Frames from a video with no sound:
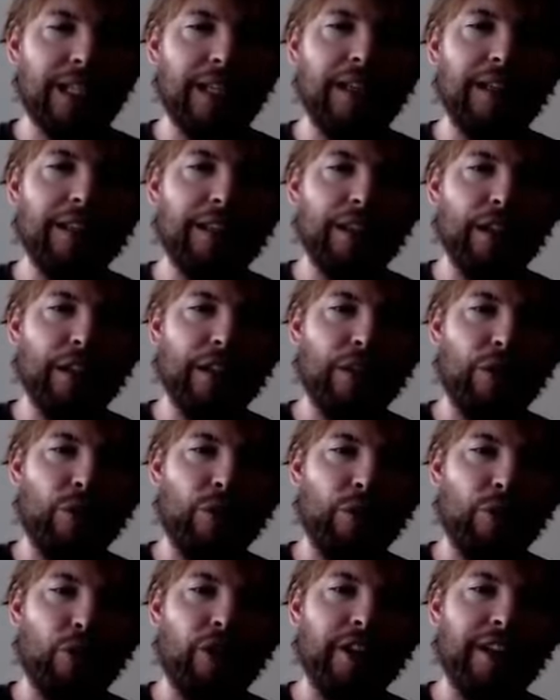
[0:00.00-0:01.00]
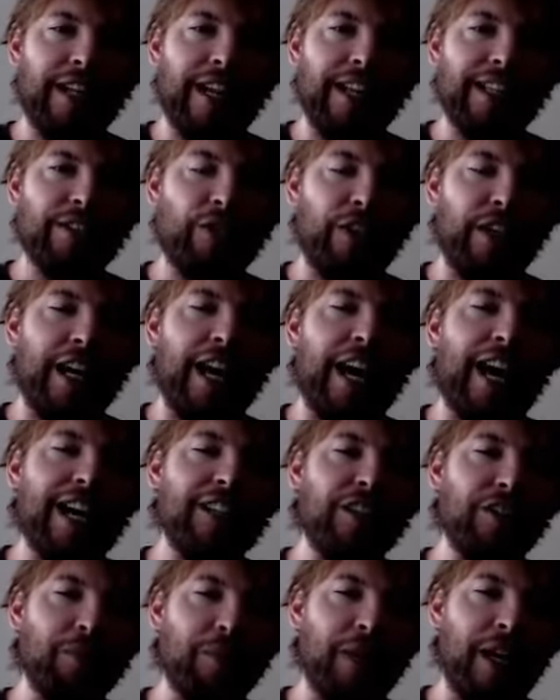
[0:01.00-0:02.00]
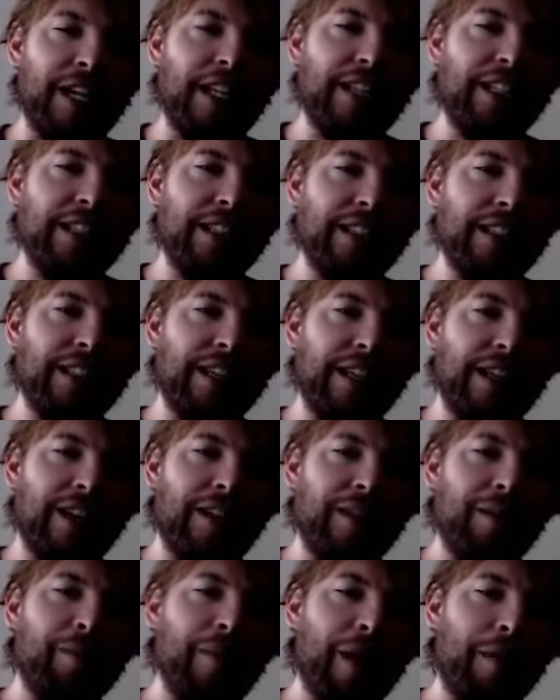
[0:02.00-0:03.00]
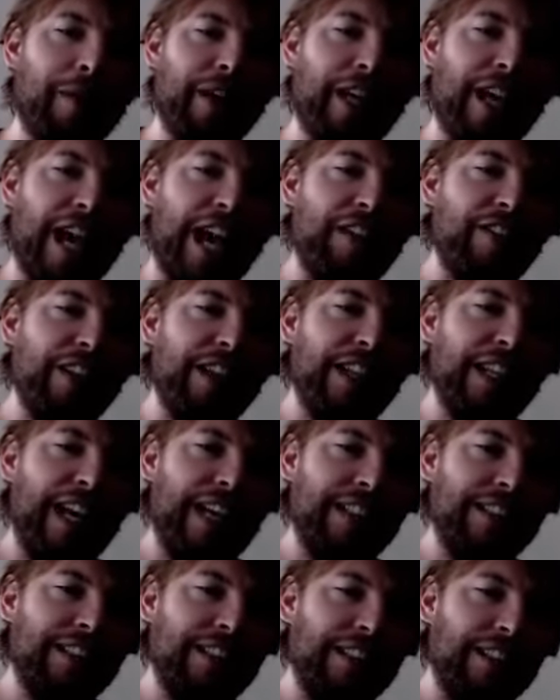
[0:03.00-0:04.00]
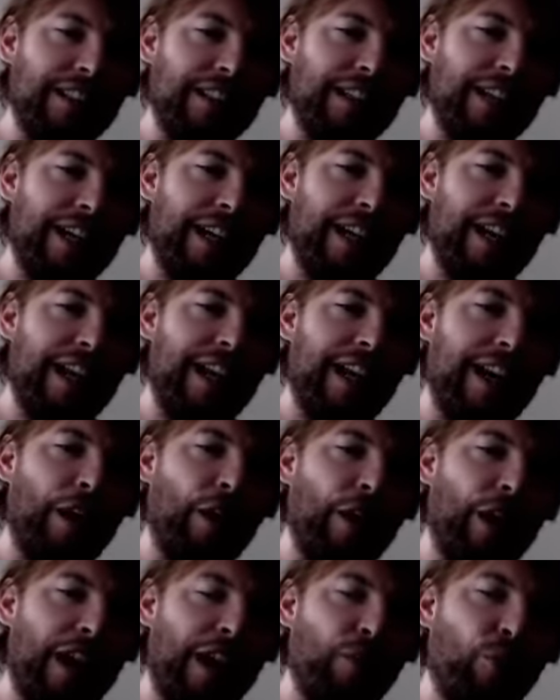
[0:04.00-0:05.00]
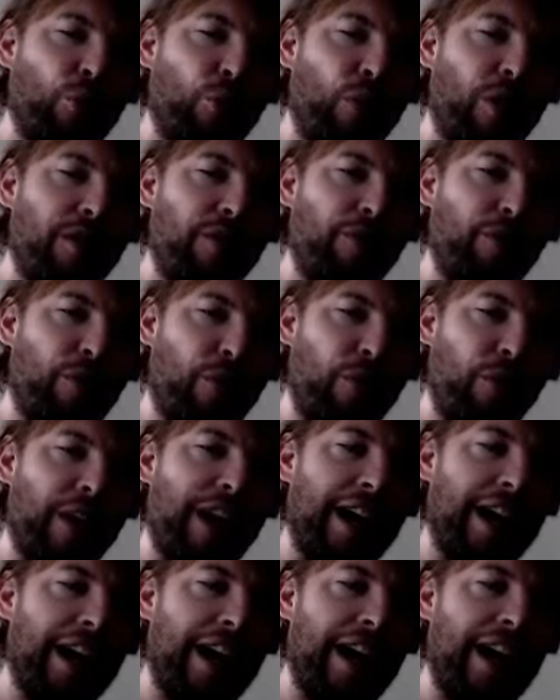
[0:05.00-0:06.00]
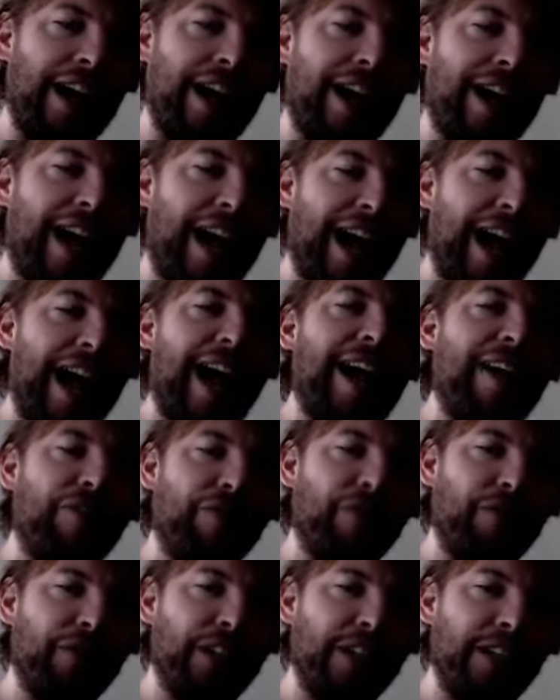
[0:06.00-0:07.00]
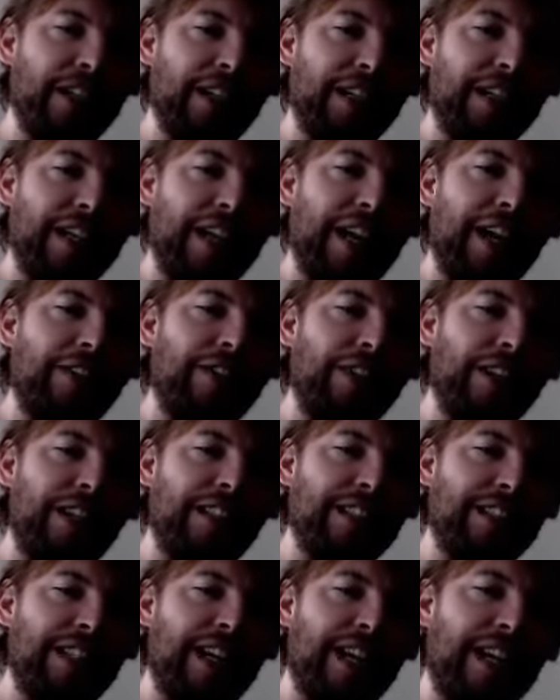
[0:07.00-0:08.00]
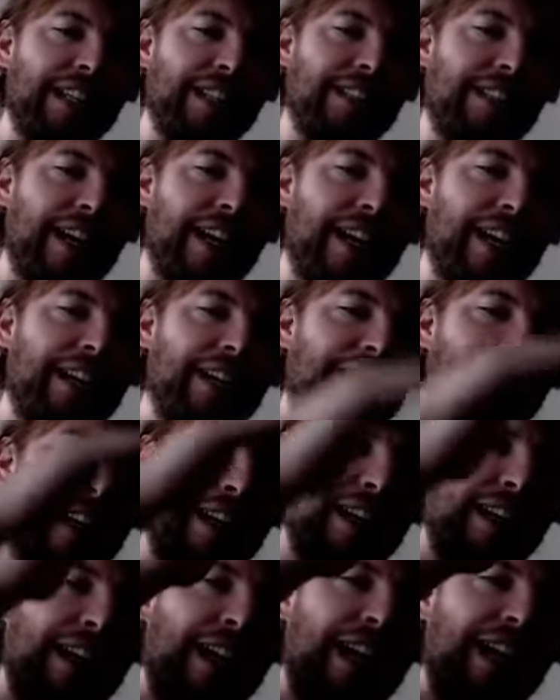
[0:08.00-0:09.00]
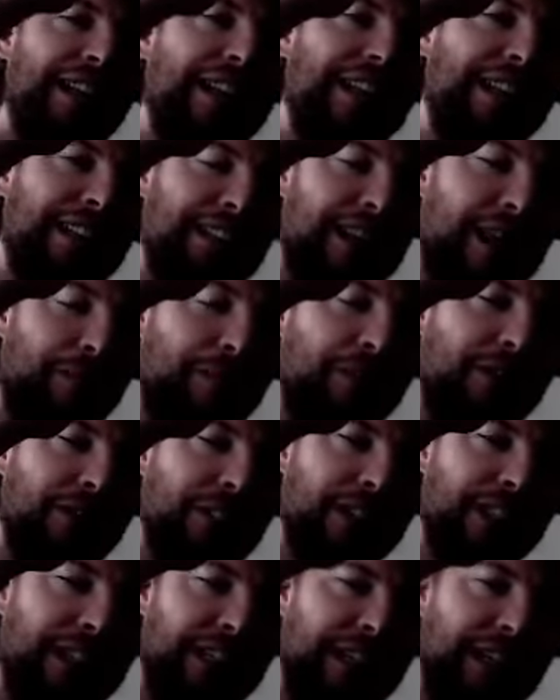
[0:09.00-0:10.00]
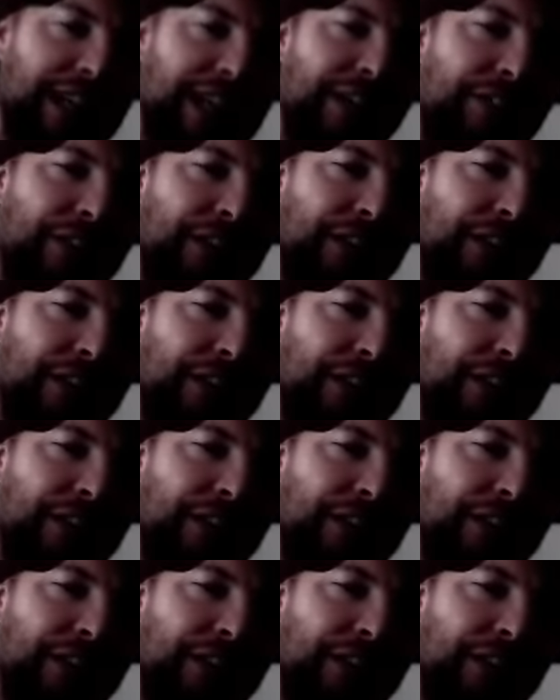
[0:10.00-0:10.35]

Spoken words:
the reward that's for hash mining, maybe having that in halved if there is not a stake, and then doubled if a